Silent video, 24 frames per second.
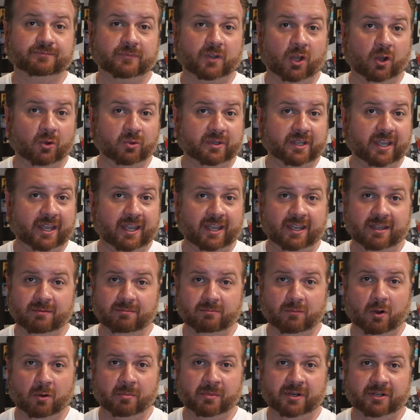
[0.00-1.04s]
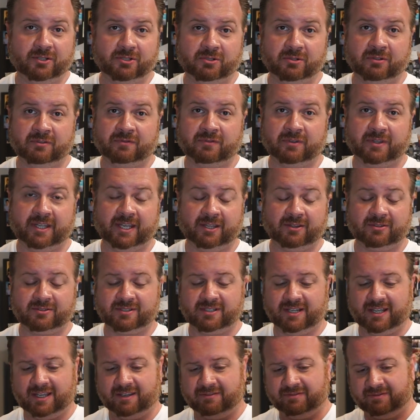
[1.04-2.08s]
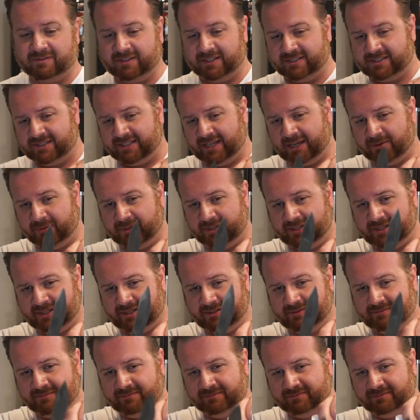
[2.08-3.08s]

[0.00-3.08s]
Okay, moment of truth for Dedo's knife. Let's see how we did.